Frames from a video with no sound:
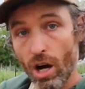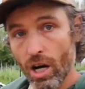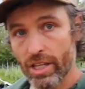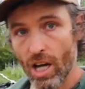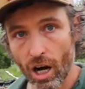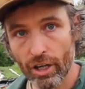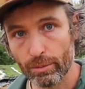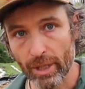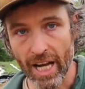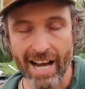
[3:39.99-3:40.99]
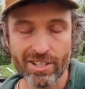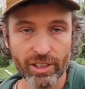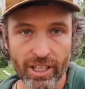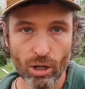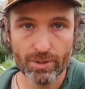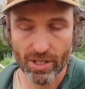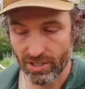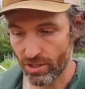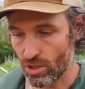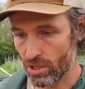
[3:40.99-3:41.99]
on the auger bit actually helps us
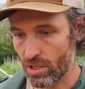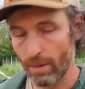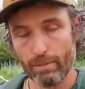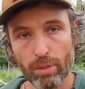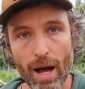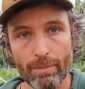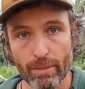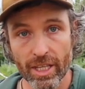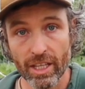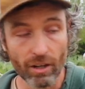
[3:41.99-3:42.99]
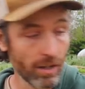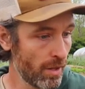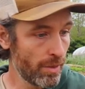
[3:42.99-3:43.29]
to just plop them in there.